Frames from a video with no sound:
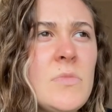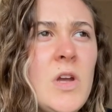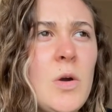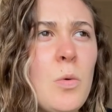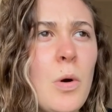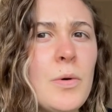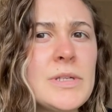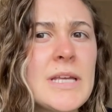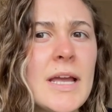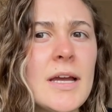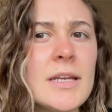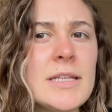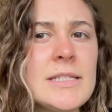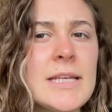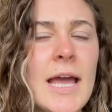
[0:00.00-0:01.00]
What was I
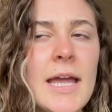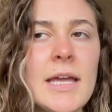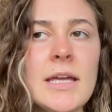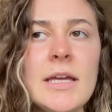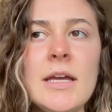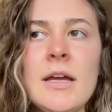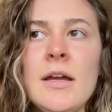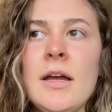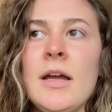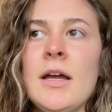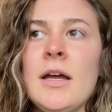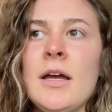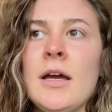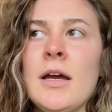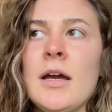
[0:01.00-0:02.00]
gonna say?
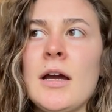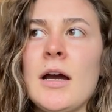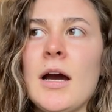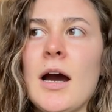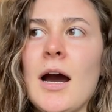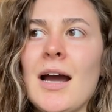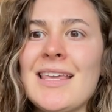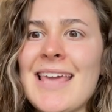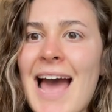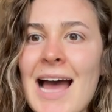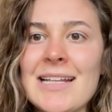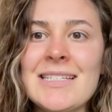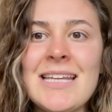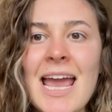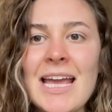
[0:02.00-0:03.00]
Yeah,
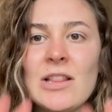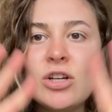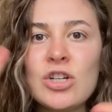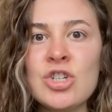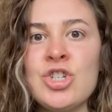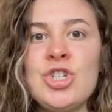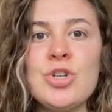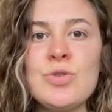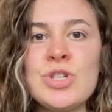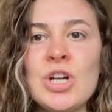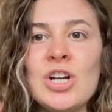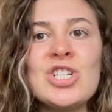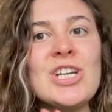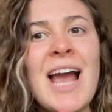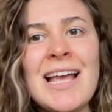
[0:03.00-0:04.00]
Taylor's
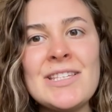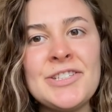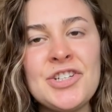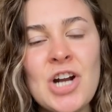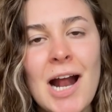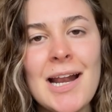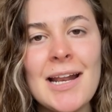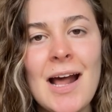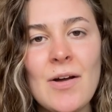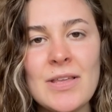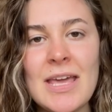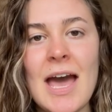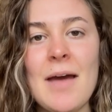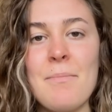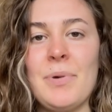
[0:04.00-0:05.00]
juicer. She hasn't tried it out
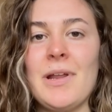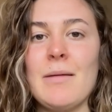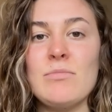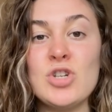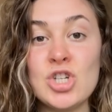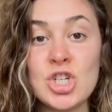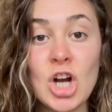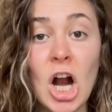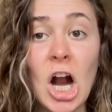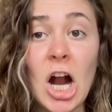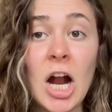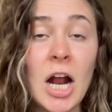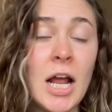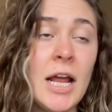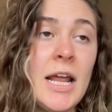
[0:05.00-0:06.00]
yet, but I'm
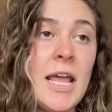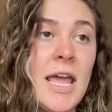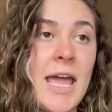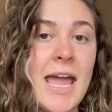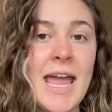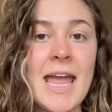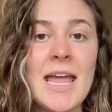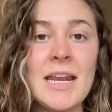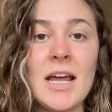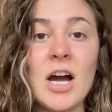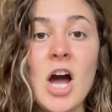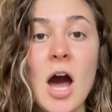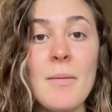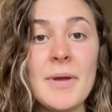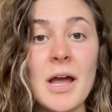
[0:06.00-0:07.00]
sure in a
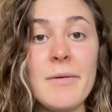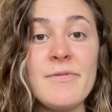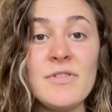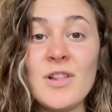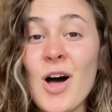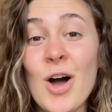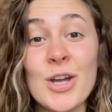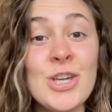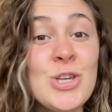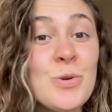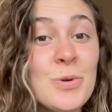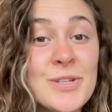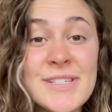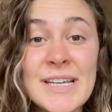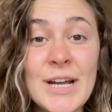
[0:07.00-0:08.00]
coming up vlog, you will
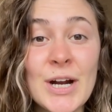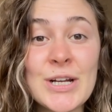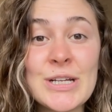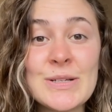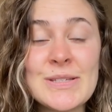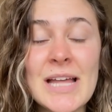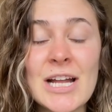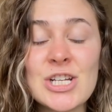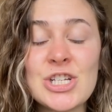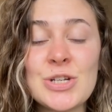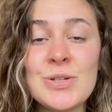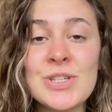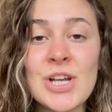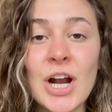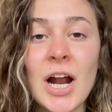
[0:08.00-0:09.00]
see her use that
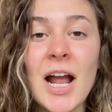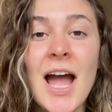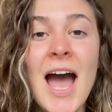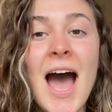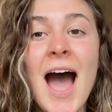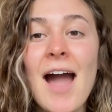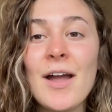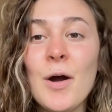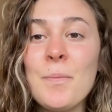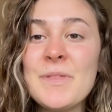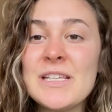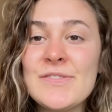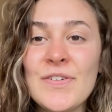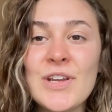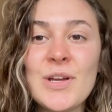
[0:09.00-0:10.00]
juicer. I hope
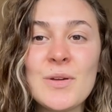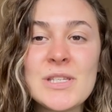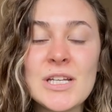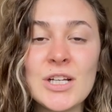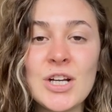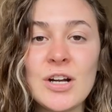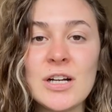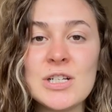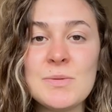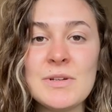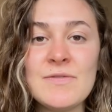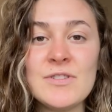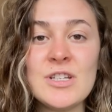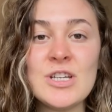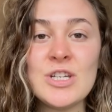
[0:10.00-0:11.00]
this video is an
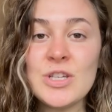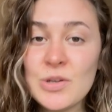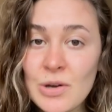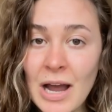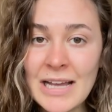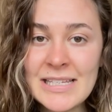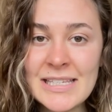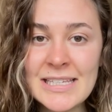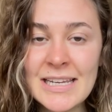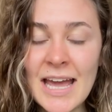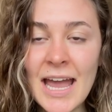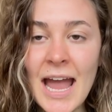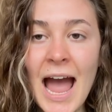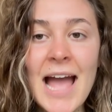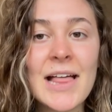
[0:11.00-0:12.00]
encouragement to you guys
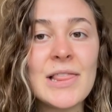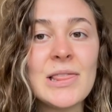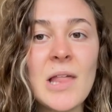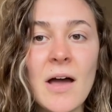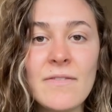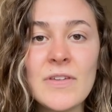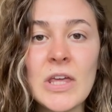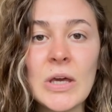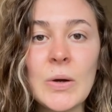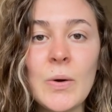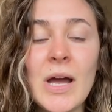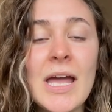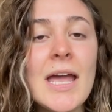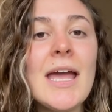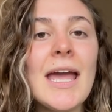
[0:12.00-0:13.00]
today. I love you,
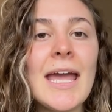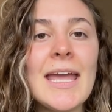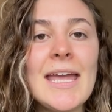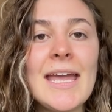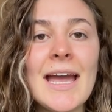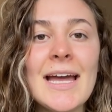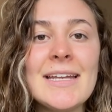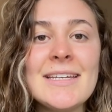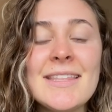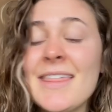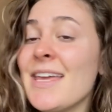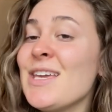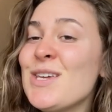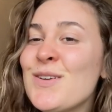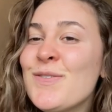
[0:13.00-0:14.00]
and
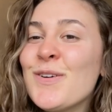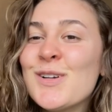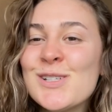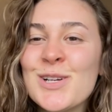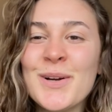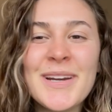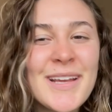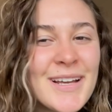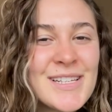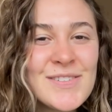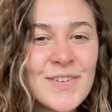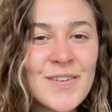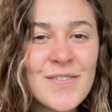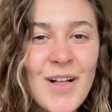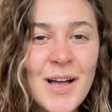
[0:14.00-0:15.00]
thank you for joining us
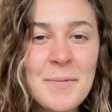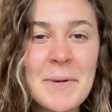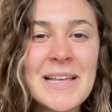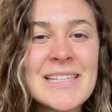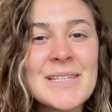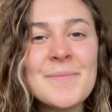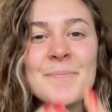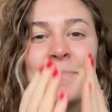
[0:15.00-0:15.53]
for Vlogmas.